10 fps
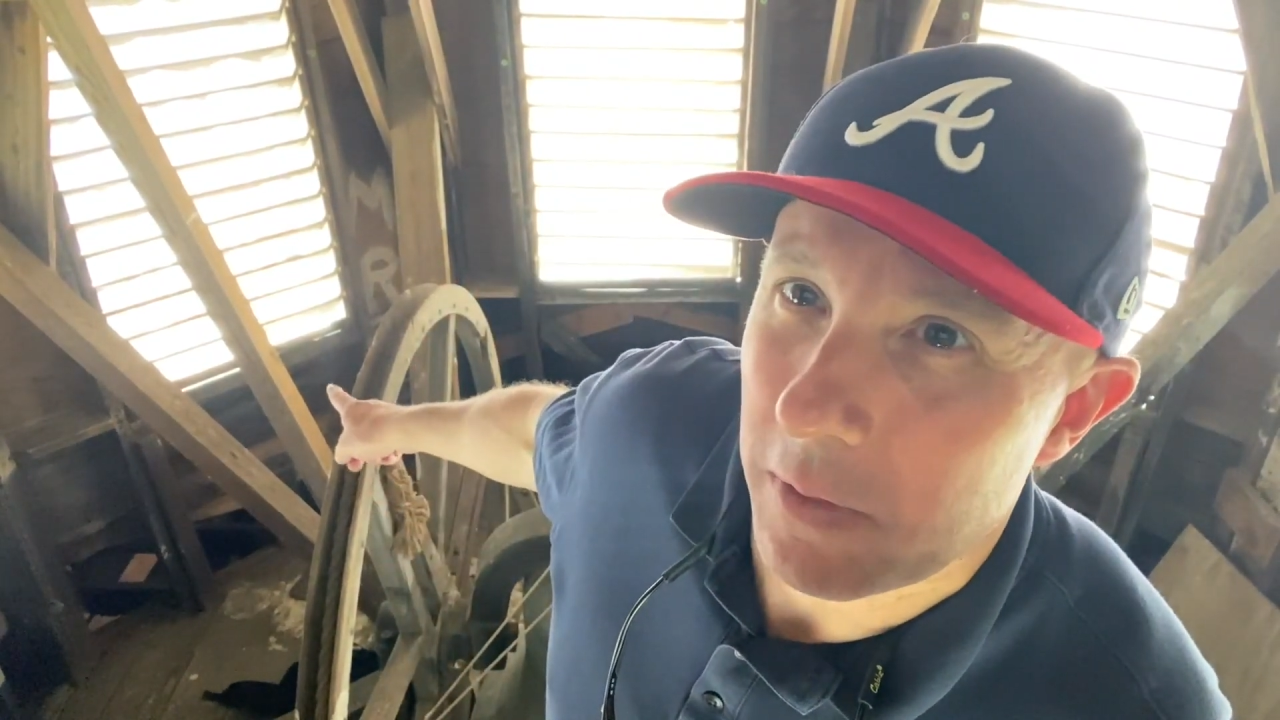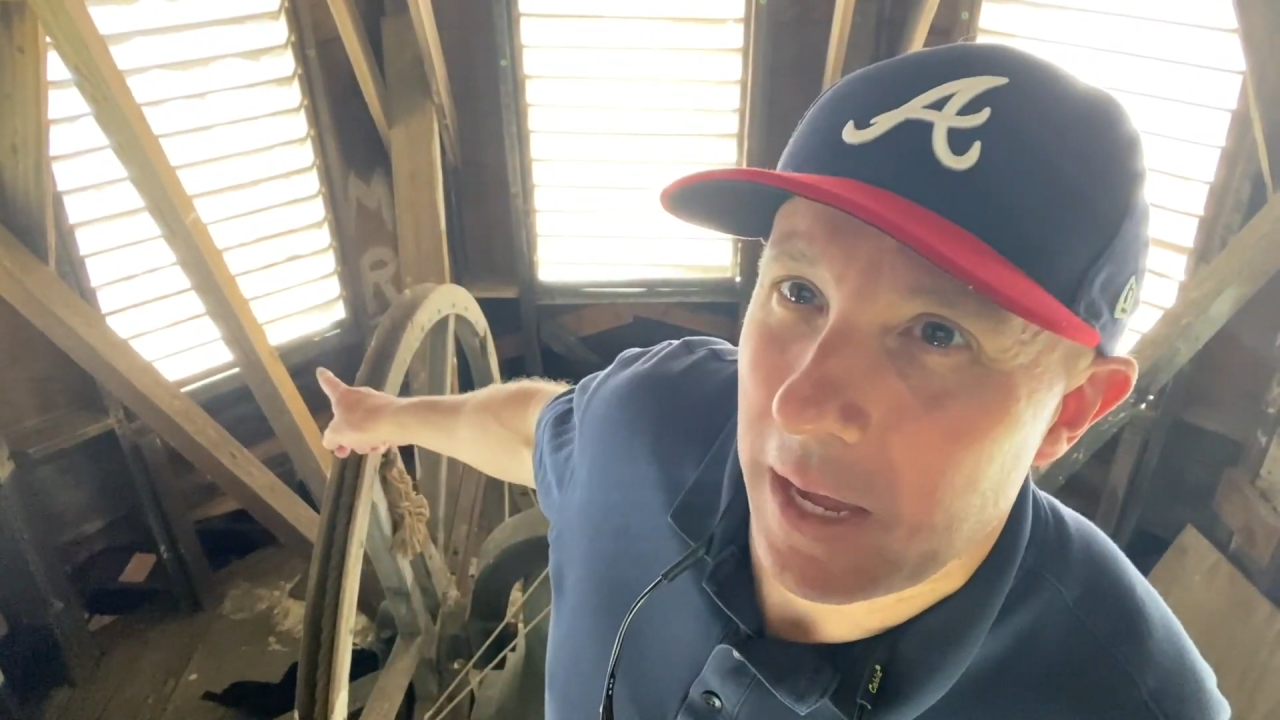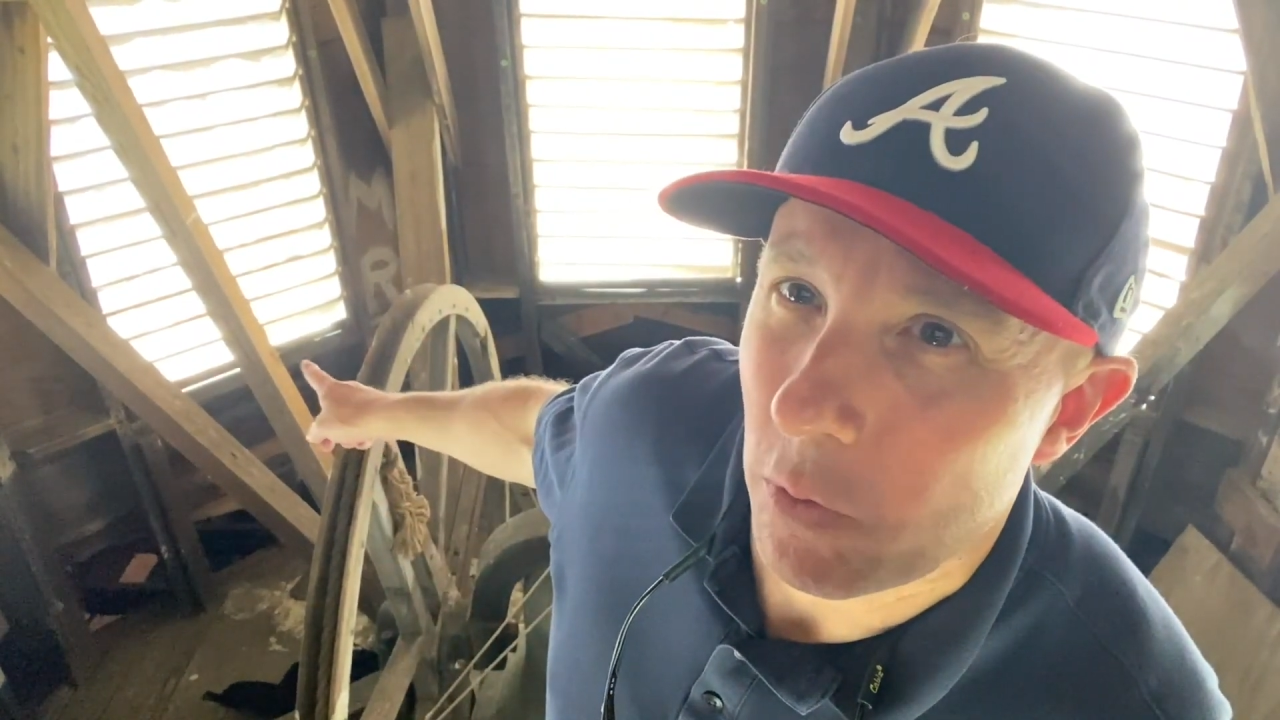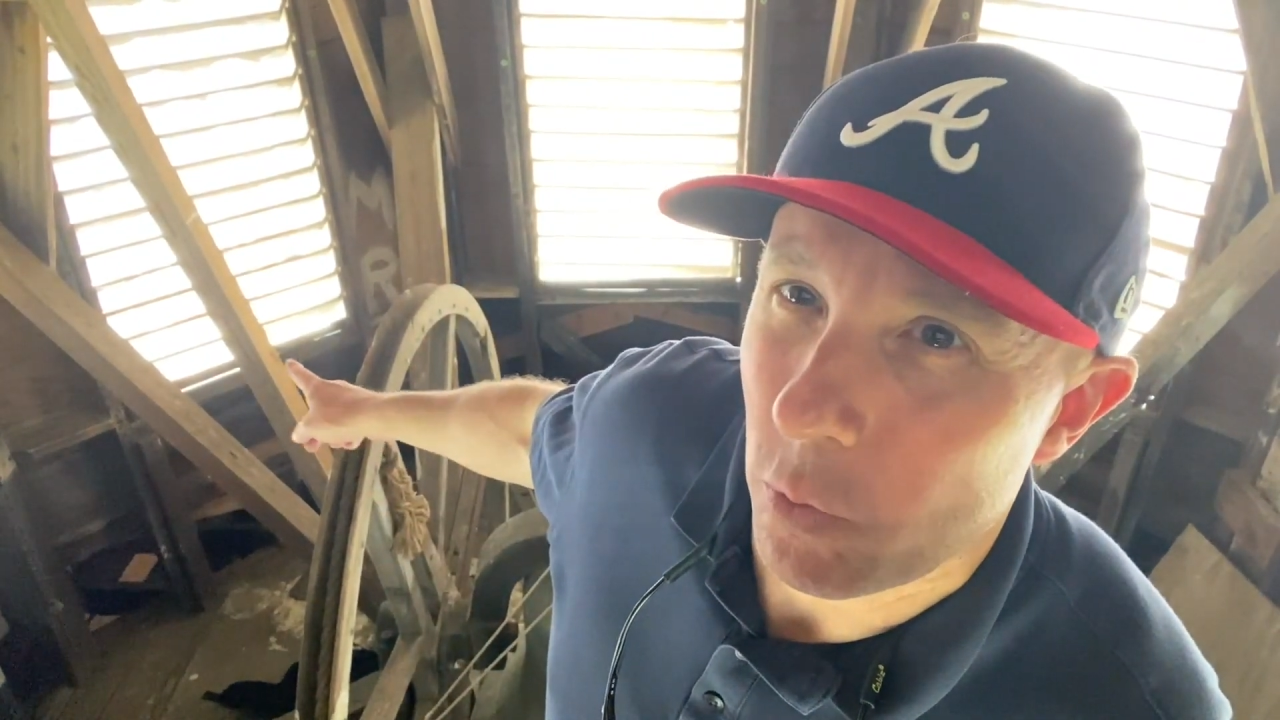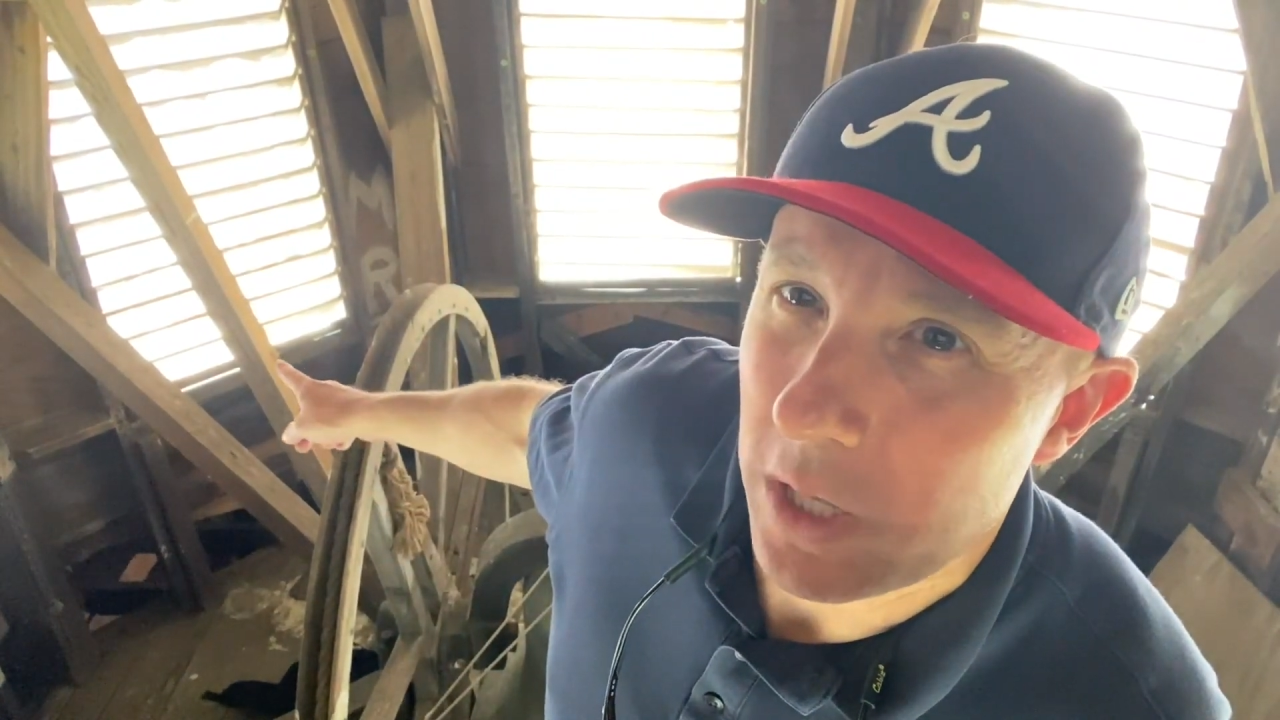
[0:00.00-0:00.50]

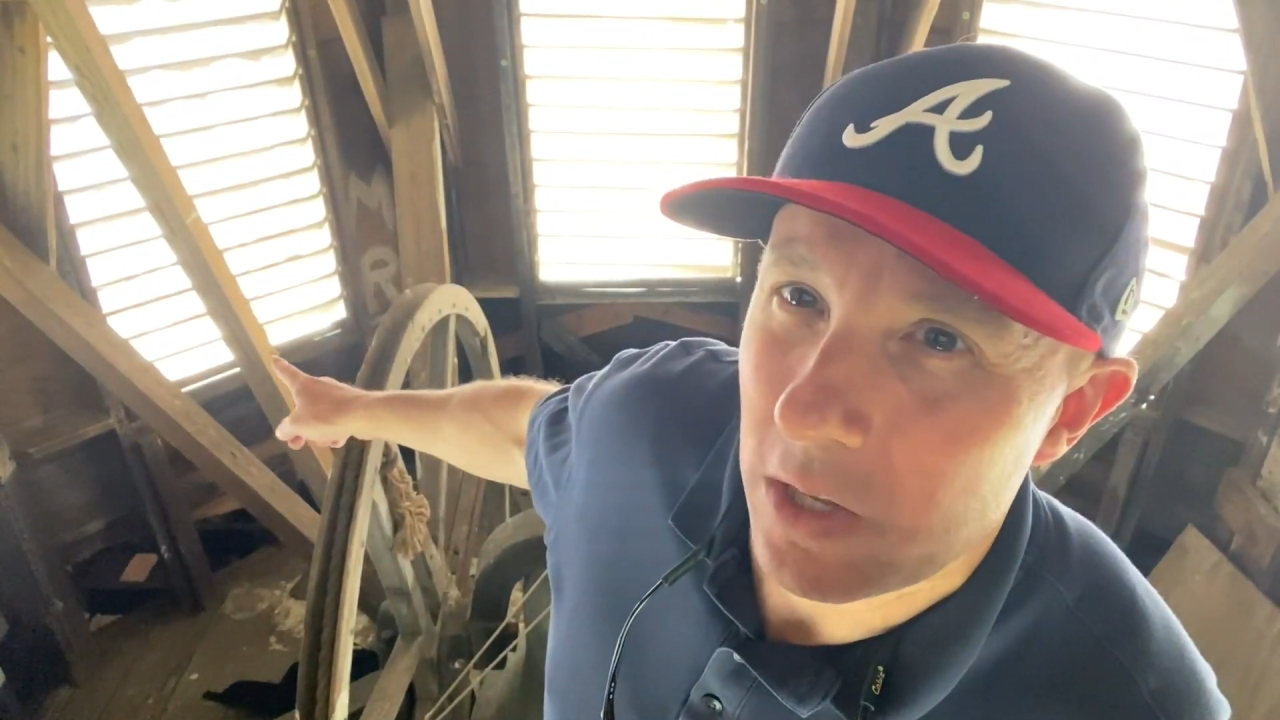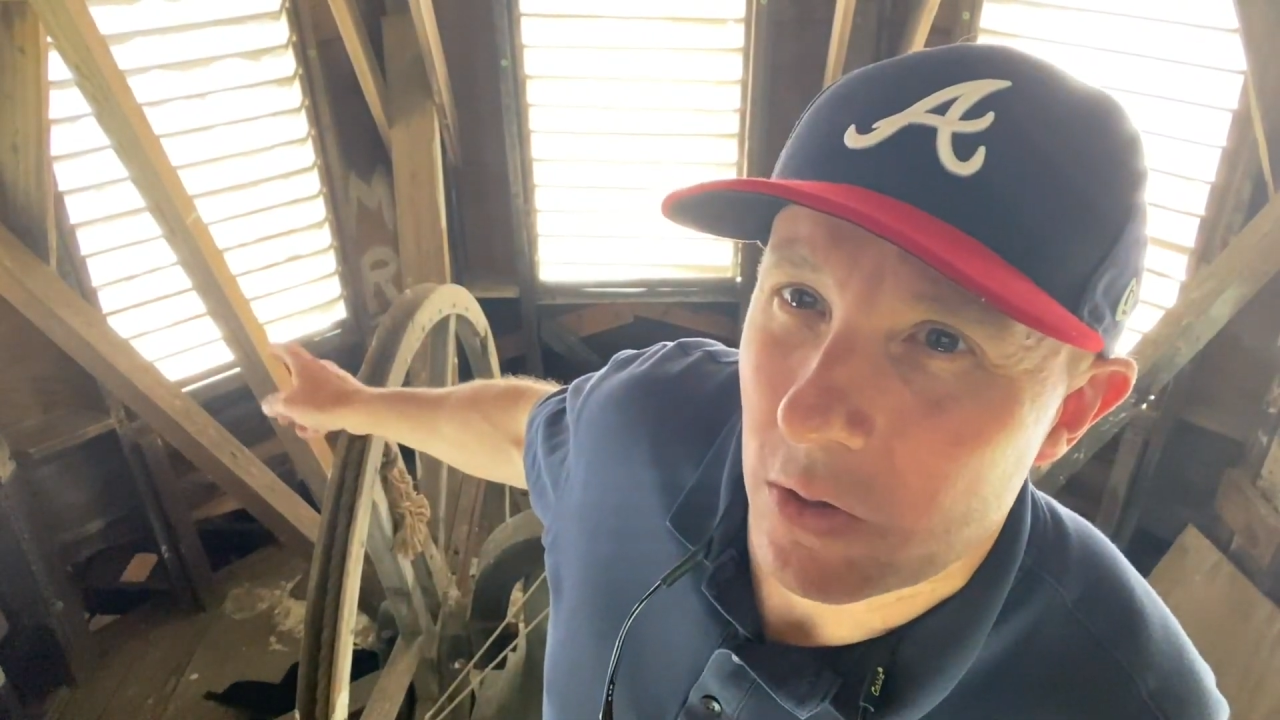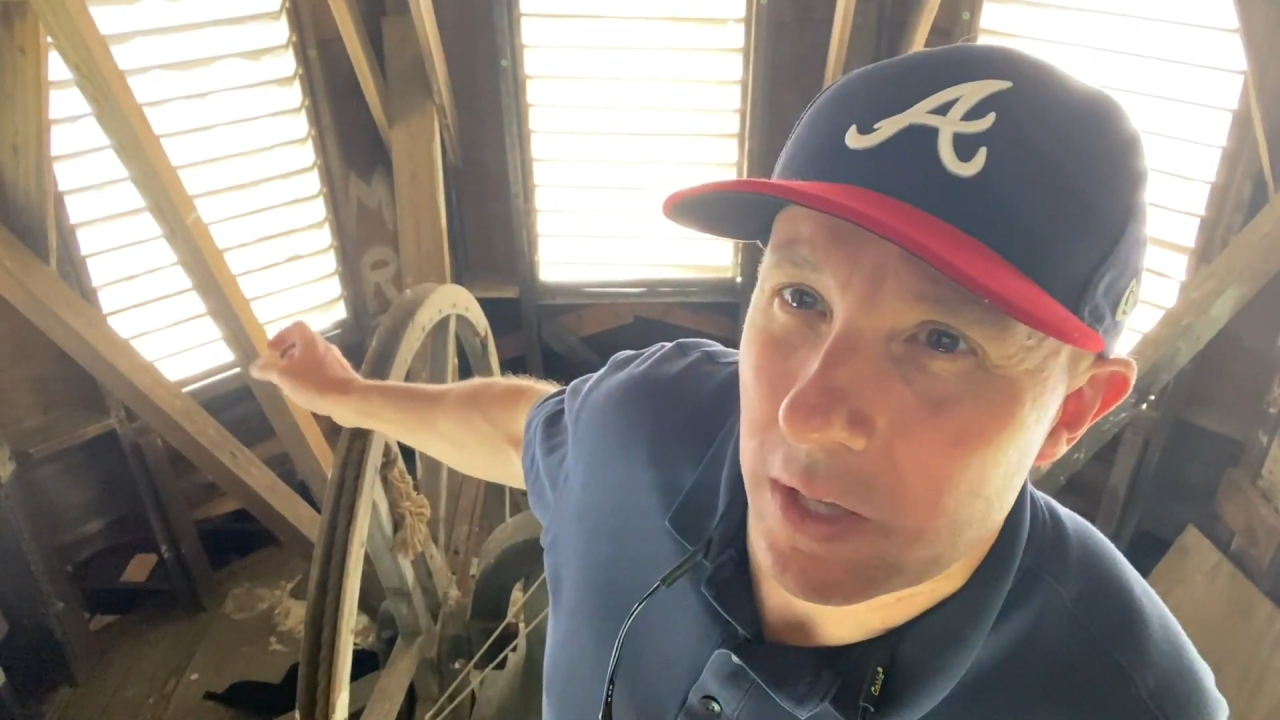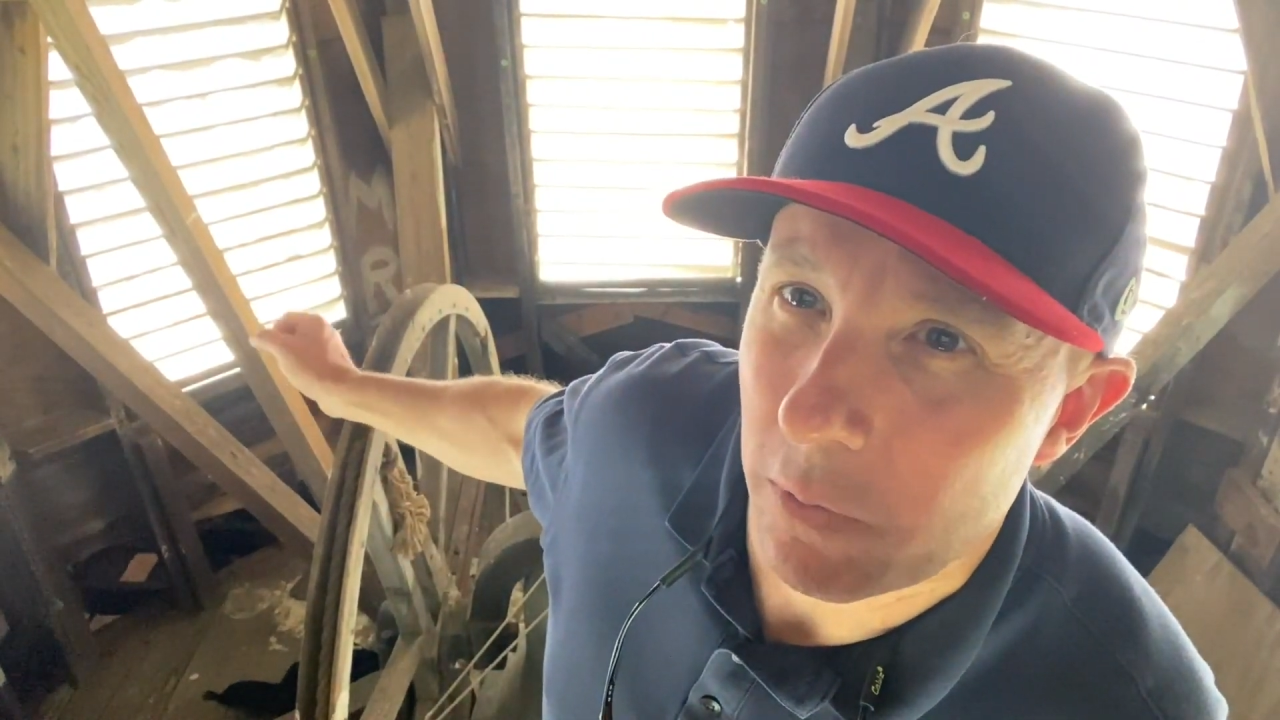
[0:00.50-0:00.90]
that wheel,